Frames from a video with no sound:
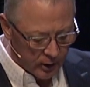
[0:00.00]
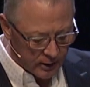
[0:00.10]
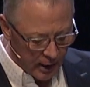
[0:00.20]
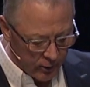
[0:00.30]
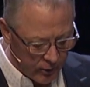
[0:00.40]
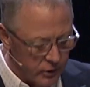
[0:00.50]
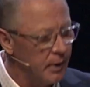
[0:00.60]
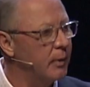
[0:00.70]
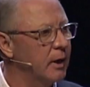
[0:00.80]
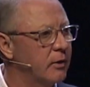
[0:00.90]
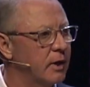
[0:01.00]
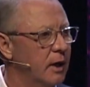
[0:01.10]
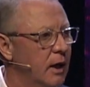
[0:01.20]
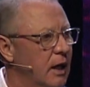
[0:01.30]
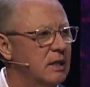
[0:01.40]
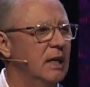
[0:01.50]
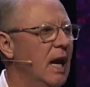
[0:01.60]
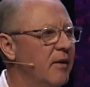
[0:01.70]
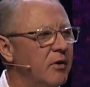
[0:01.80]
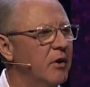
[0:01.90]
because I know there's someone in here saying, is
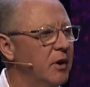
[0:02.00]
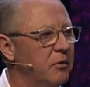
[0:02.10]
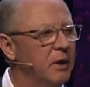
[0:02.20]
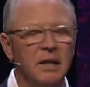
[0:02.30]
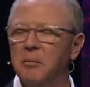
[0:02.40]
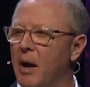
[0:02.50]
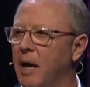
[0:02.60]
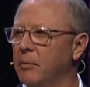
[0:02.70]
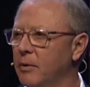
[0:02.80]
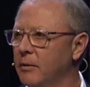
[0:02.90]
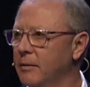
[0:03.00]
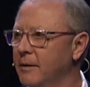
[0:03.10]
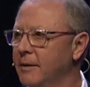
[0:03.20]
he ever going to read the Bible?